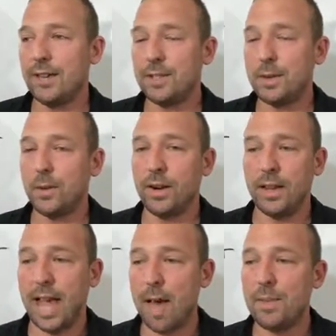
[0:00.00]
something were
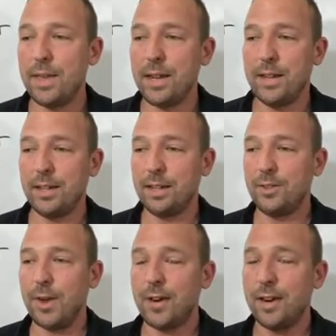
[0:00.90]
to happen and
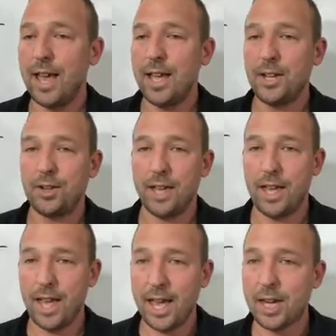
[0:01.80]
throughout your day and you
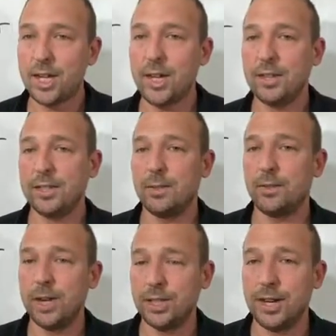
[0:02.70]
get angry or something
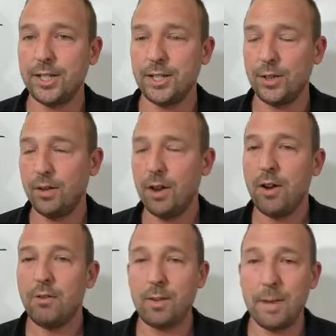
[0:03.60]
frustrates you,
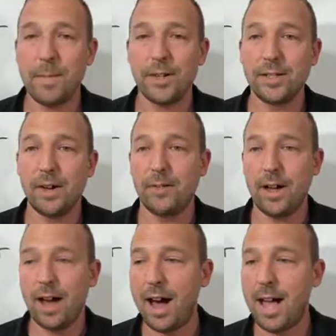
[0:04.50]
remember yourself,
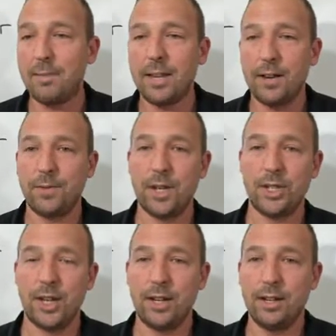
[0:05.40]
I'm getting
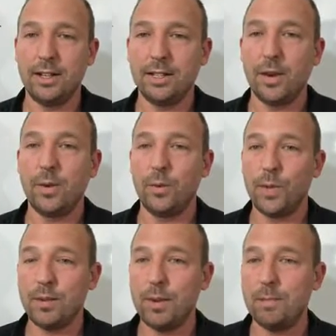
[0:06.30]
frustrated. And so
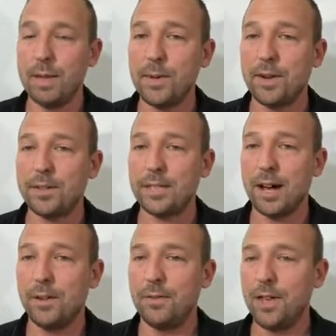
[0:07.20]
when you remember
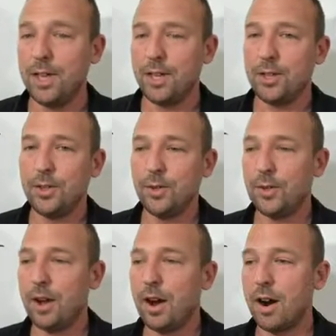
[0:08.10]
yourself,
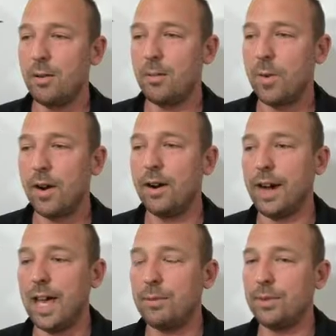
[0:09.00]
you are
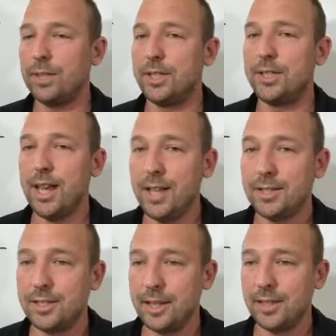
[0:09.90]
more able to
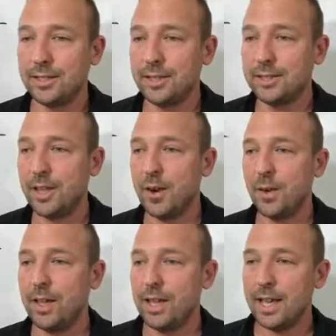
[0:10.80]
change things. And
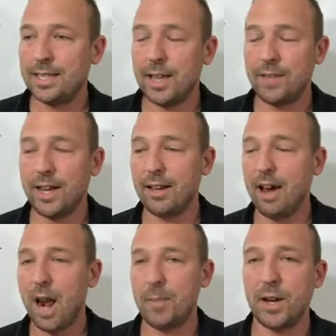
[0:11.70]
so instead of getting
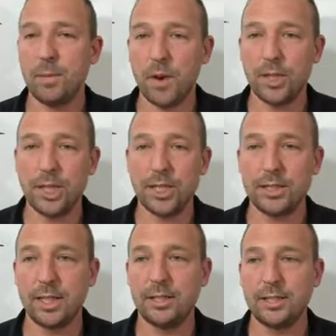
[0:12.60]
caught up in your
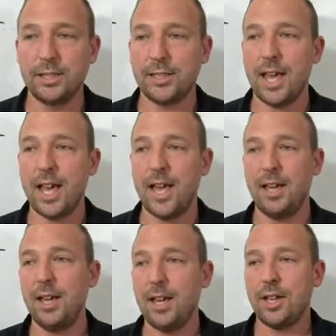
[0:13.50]
emotions, and let's just
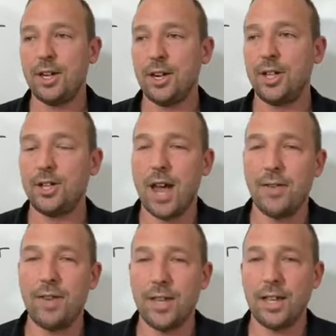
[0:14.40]
say you're
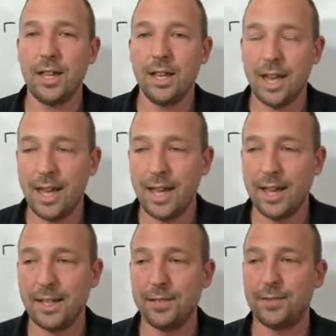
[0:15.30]
driving
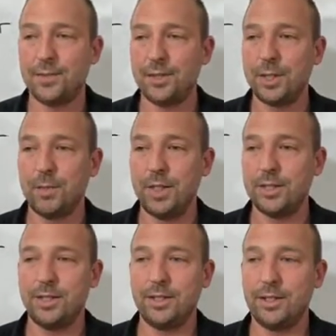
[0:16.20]
and for some
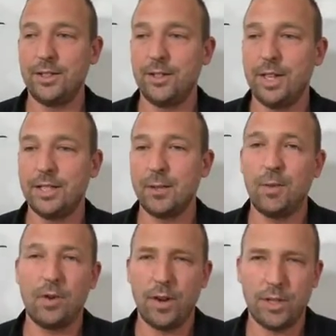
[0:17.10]
reason you get some
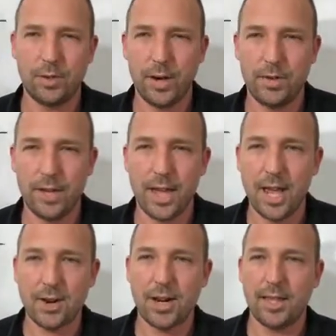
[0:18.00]
road rage or whatever, you get
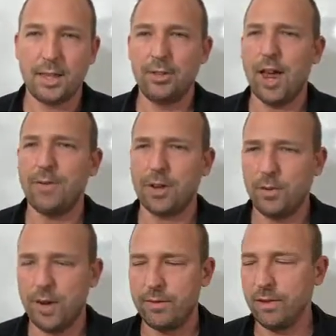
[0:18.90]
angry at the traffic
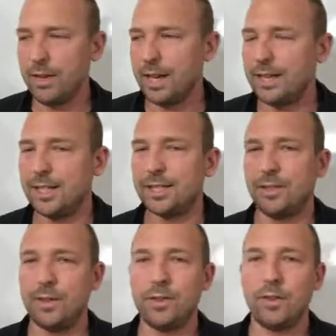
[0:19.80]
or whatever. And just
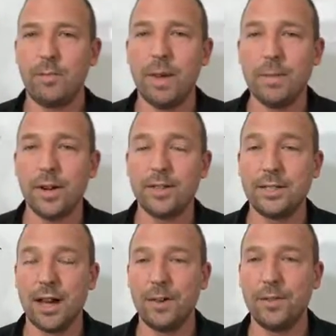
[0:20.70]
if you remember
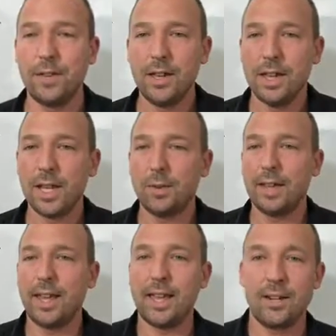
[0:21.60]
yourself and you
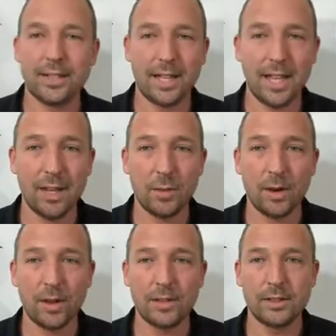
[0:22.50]
bring that energy
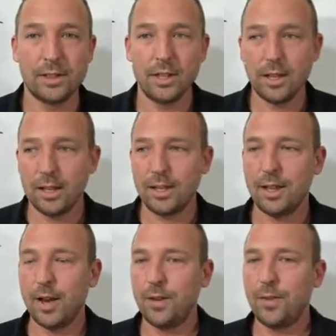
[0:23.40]
inwards,
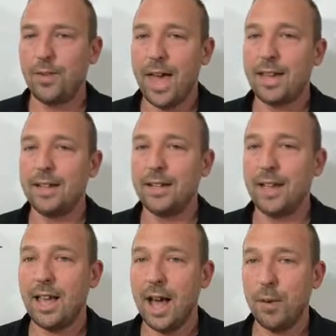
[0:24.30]
that can
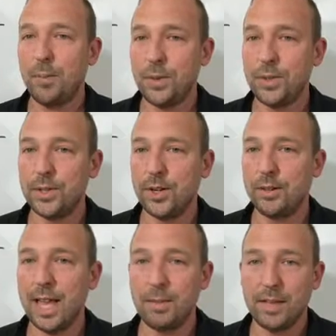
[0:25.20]
help boost your
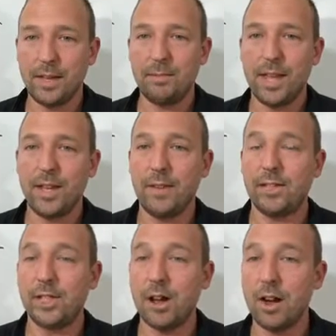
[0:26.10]
enlightenment and make you
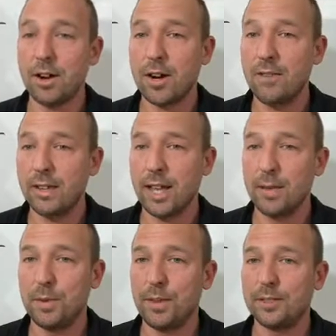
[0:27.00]
even stronger of an
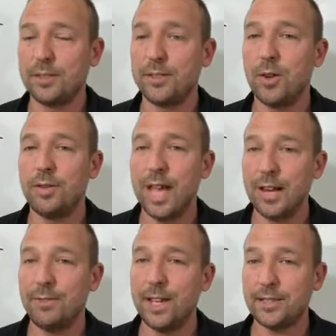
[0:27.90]
enlightened person. So
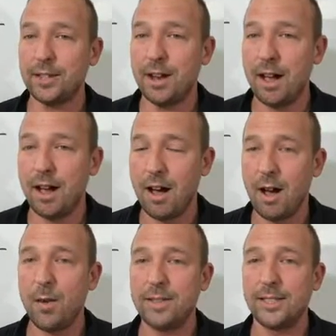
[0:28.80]
negative things are not
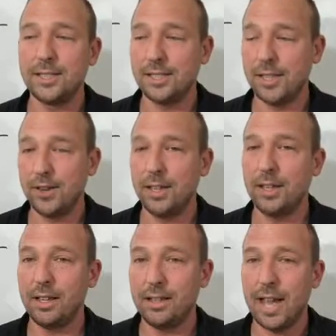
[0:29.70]
always
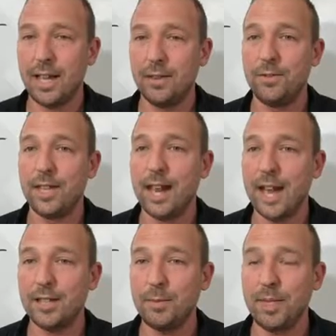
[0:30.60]
necessarily negative. They can
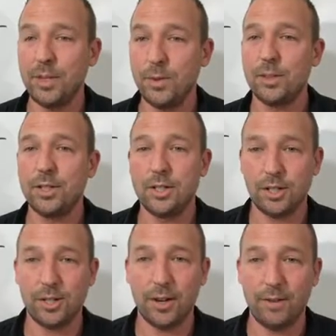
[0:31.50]
actually be used
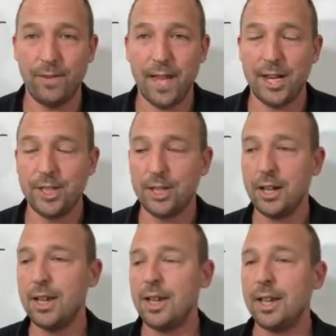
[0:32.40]
to your advantage.
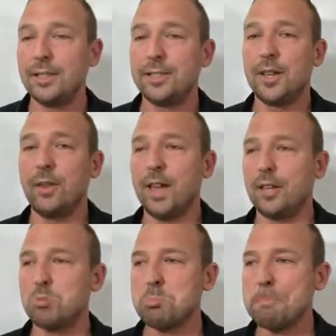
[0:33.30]
And so
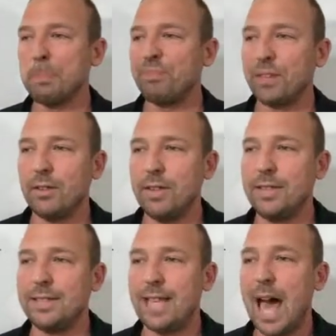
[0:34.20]

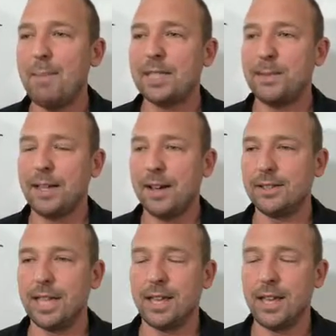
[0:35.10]
and this happens because